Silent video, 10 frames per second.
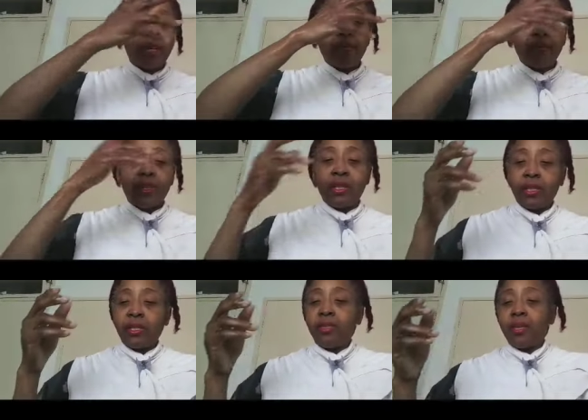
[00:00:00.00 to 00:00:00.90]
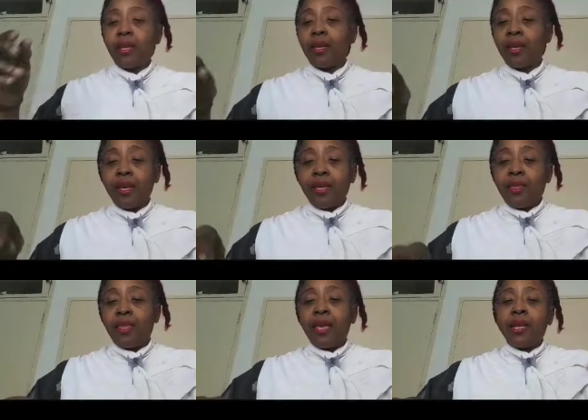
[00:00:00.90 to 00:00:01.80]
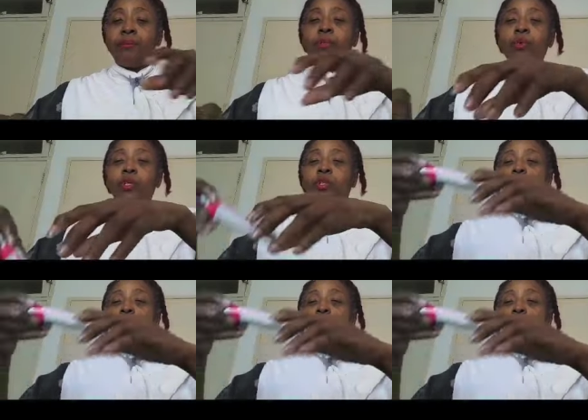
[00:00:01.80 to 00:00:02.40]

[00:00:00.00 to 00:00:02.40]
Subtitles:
everything is in there. Then I'm going